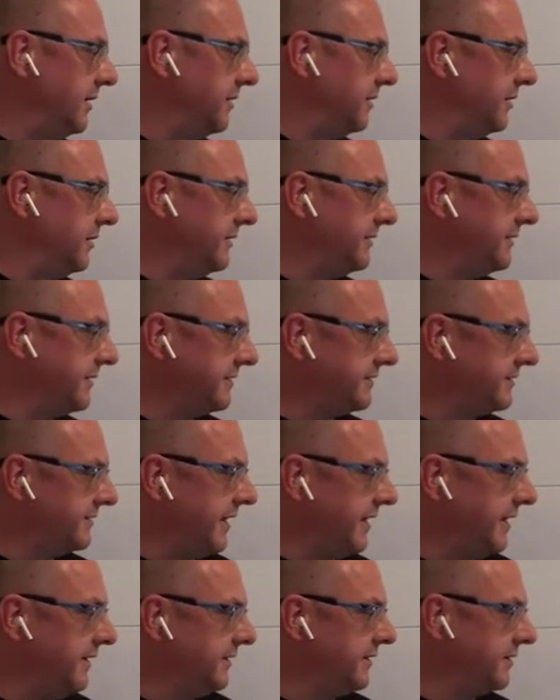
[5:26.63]
analytics
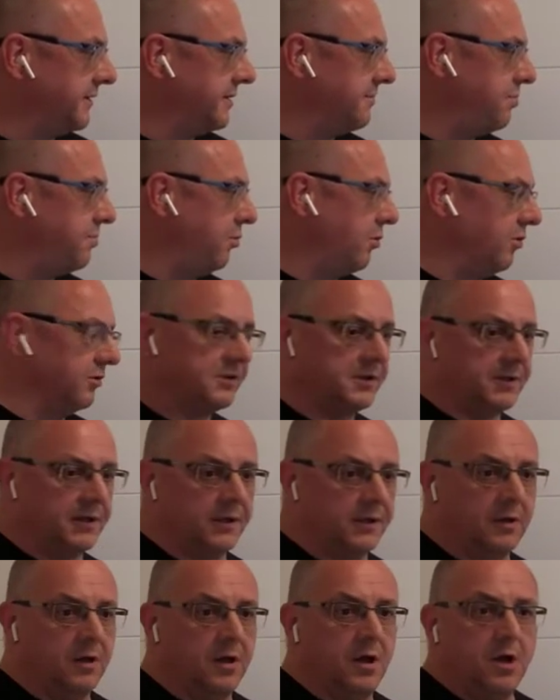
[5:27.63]
and
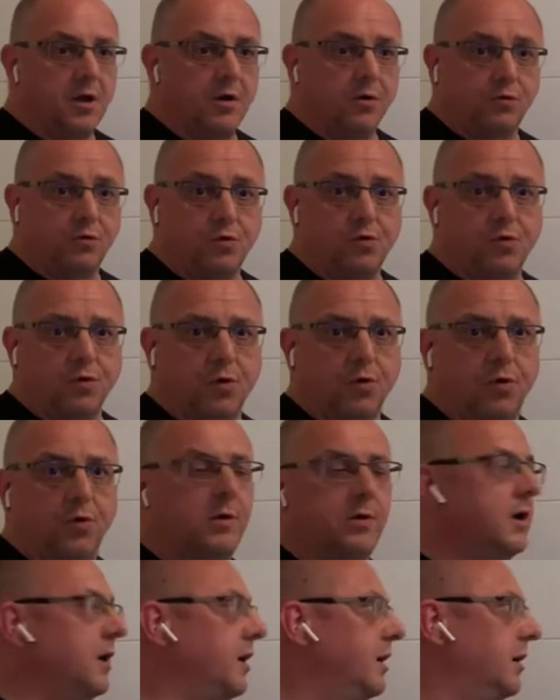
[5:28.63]
reporting
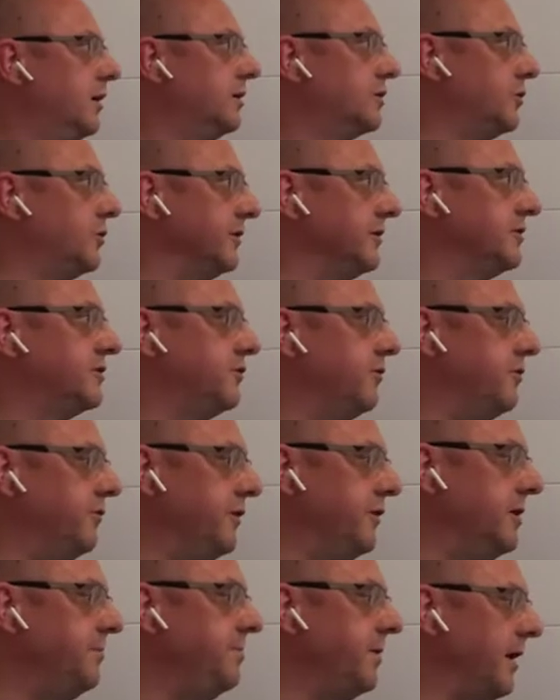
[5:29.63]
guru, Chris
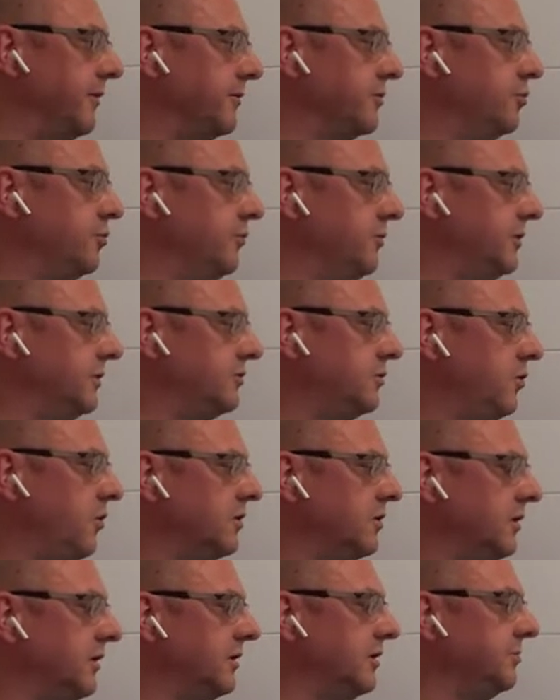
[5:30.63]
Wilpert, who will
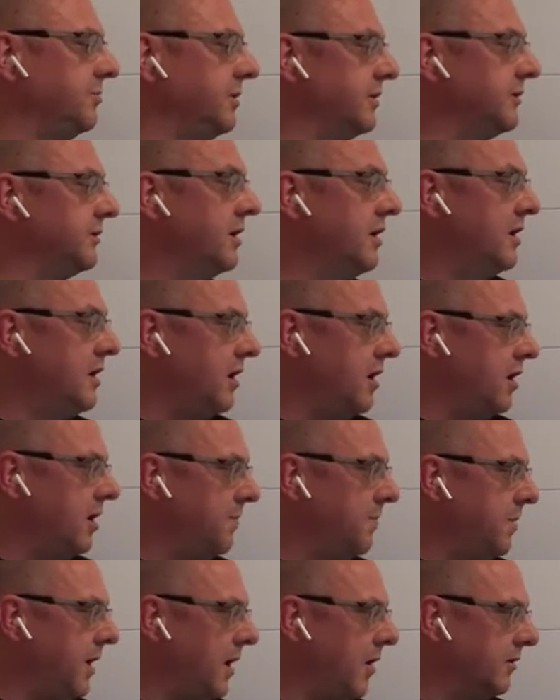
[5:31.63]
talk a little bit
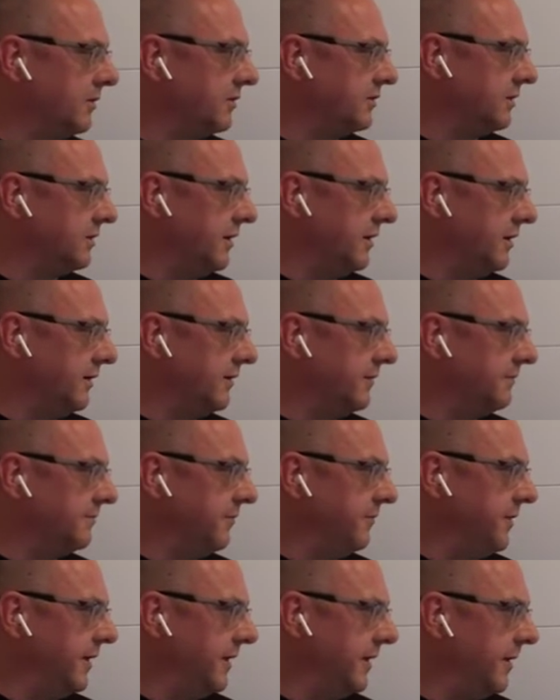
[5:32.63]
about uh,
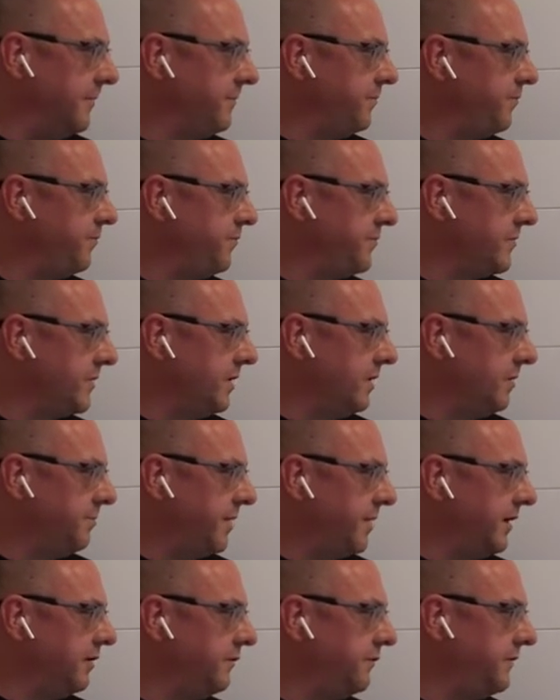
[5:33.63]
the
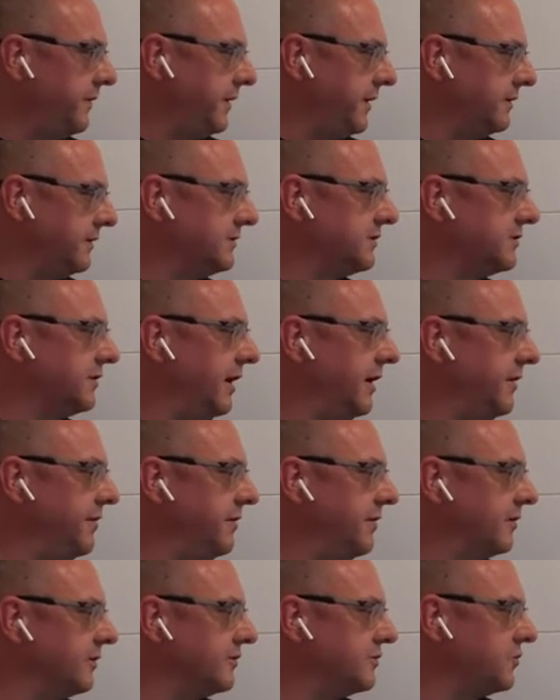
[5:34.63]
benefits
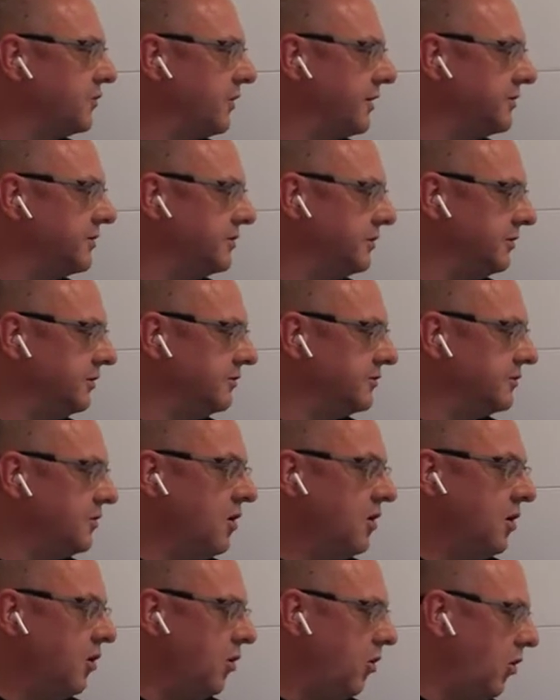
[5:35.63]
and the restrictions
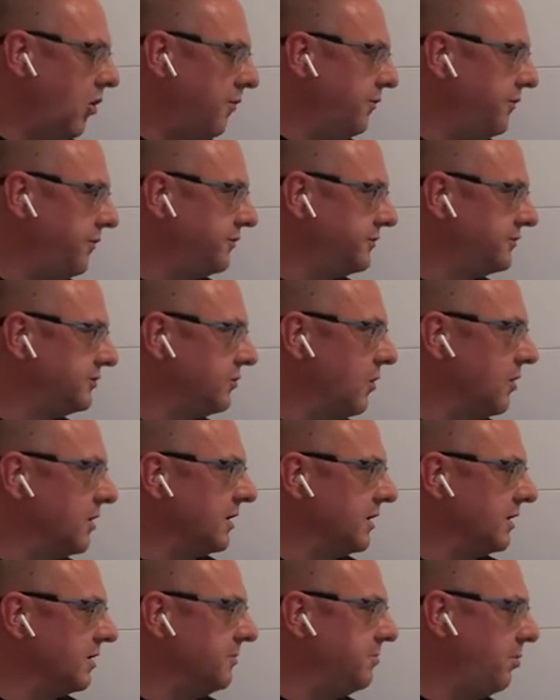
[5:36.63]
of
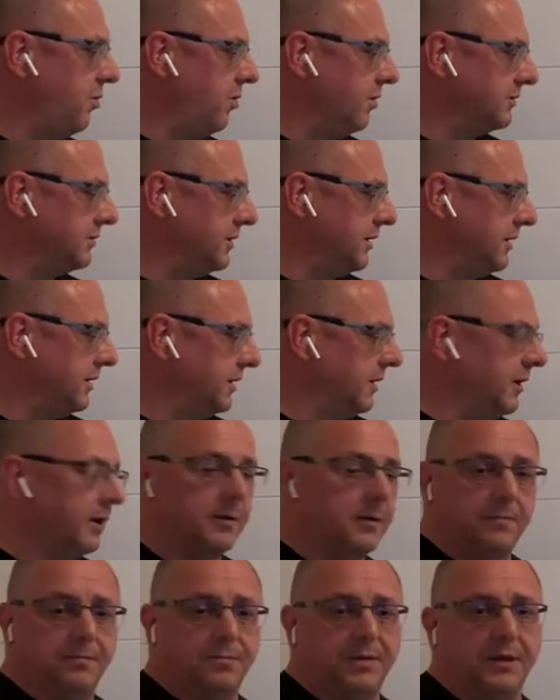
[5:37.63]
story reporting
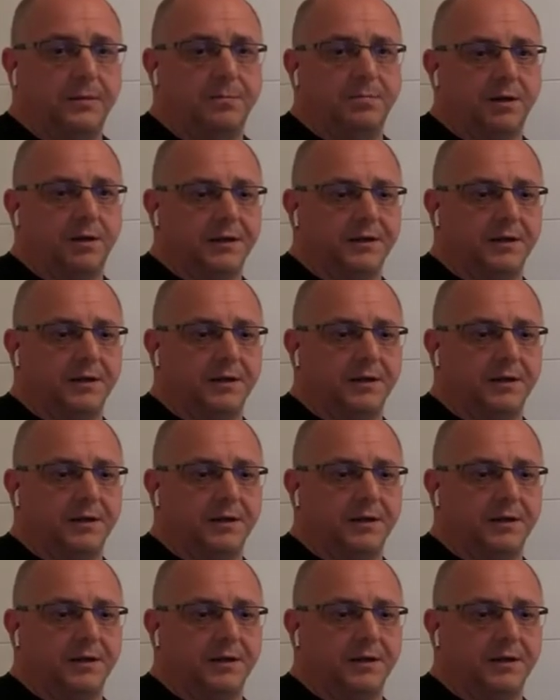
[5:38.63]
in people